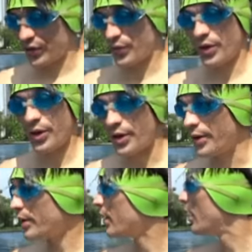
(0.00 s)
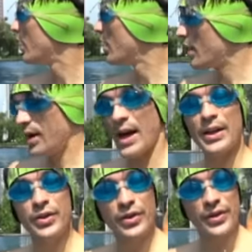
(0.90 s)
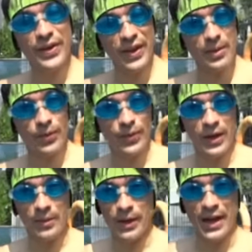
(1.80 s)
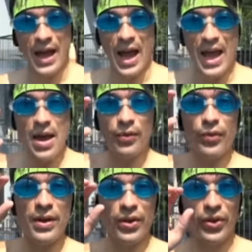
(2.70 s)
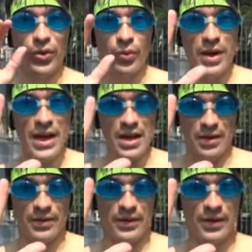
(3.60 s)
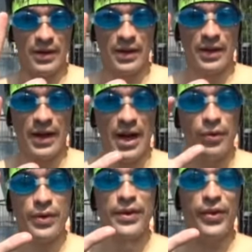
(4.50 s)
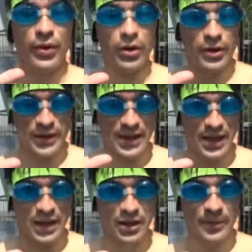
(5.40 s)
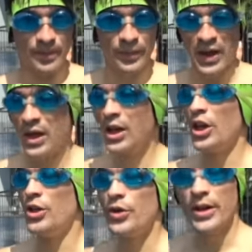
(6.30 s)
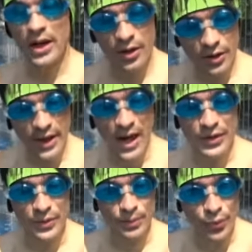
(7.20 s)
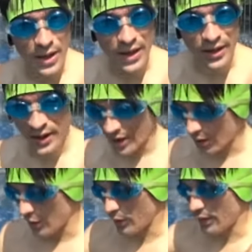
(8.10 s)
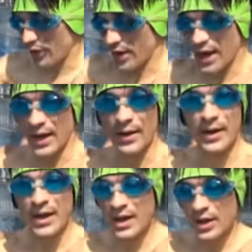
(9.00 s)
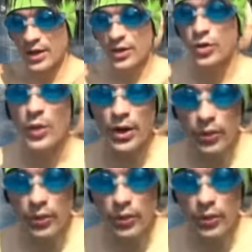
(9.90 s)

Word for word: to learn how to do the same thing but every three, every third kick, you're gonna learn how to breathe with your hand. So when